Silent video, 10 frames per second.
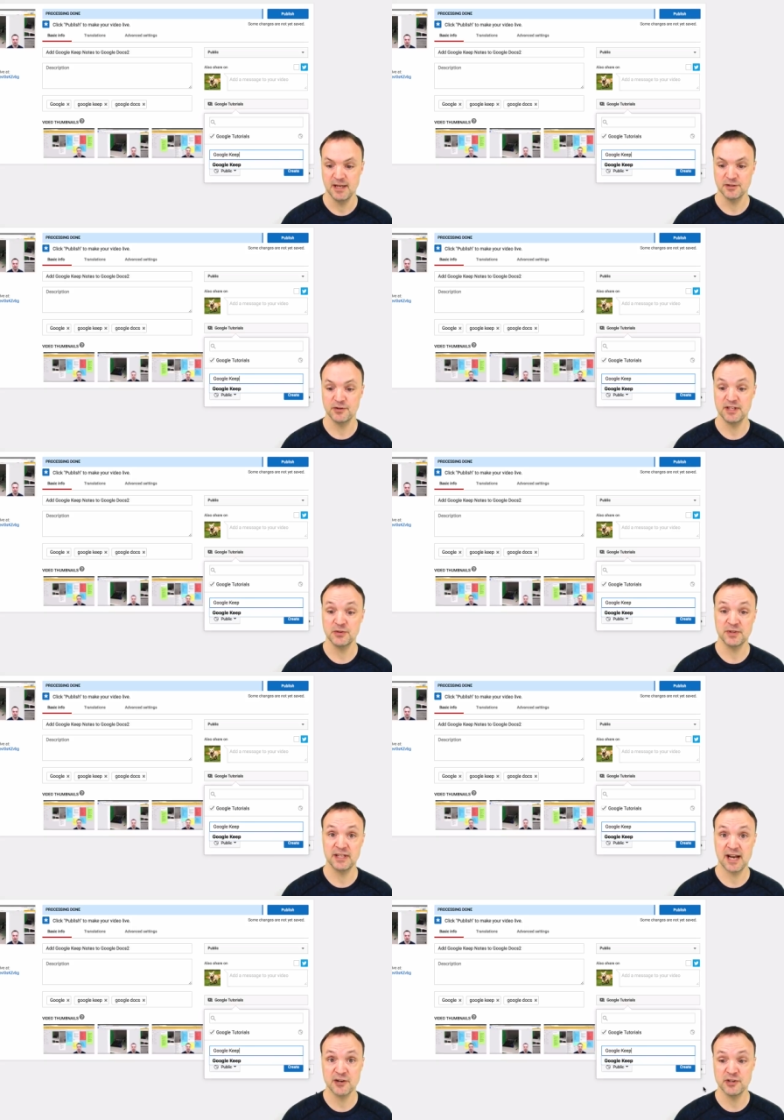So this can
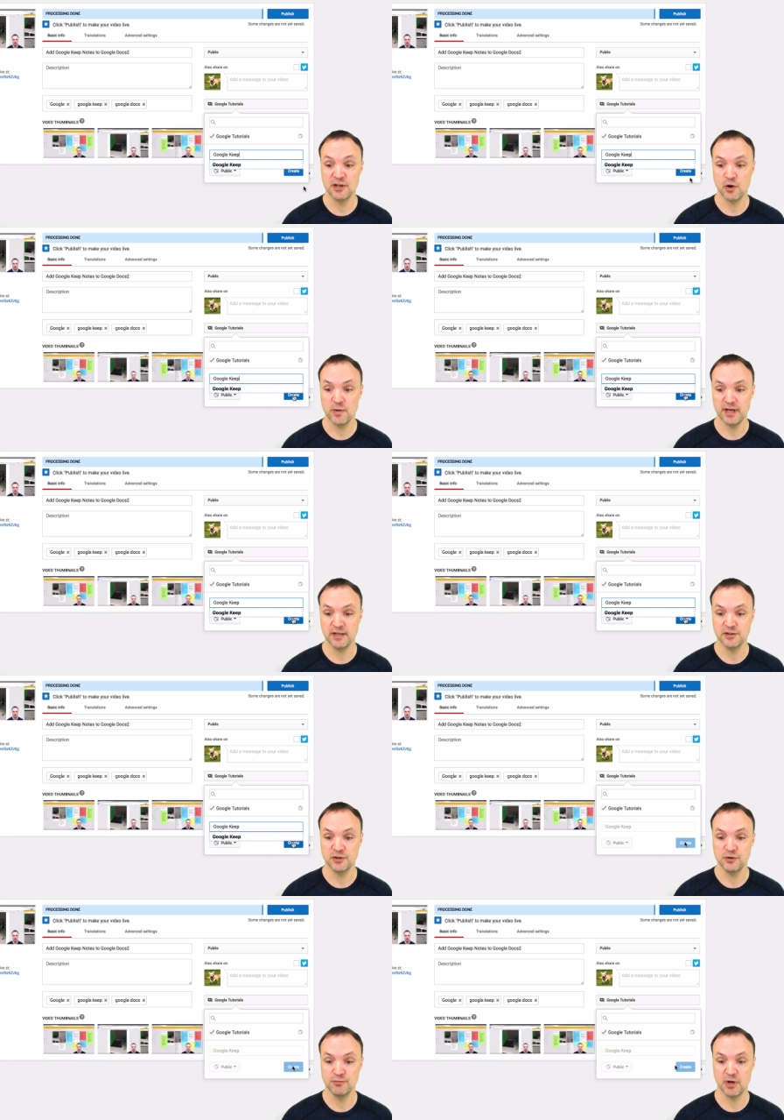actually go
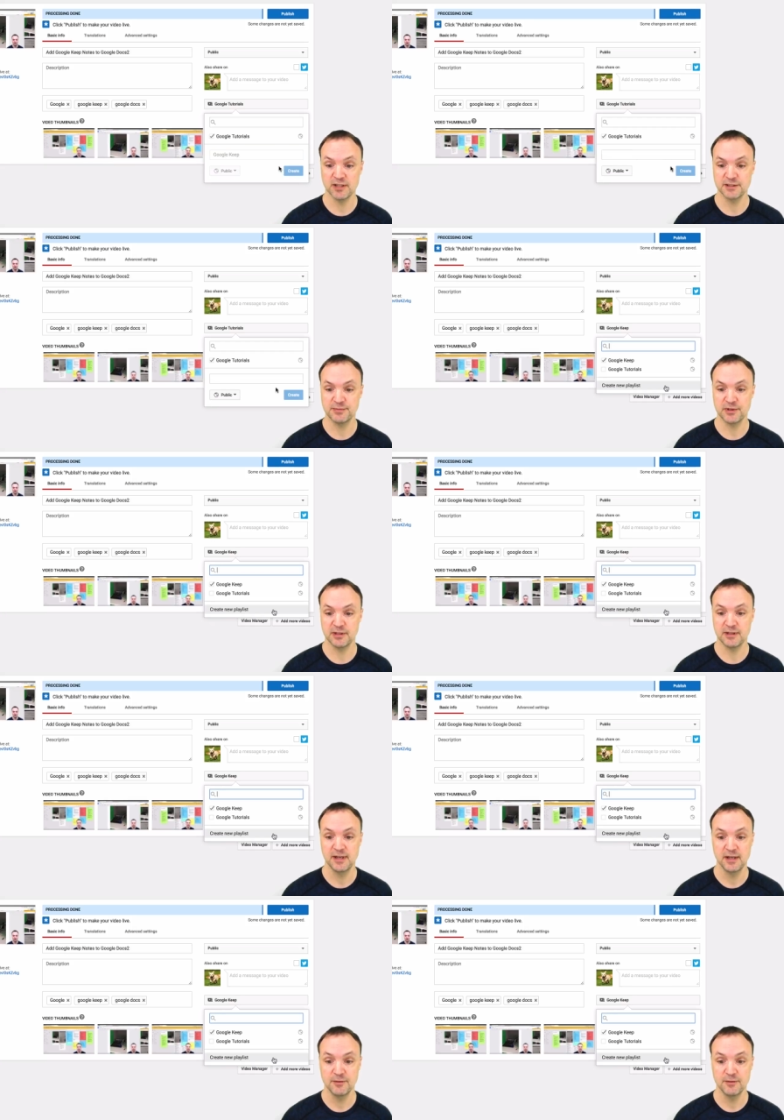into multiple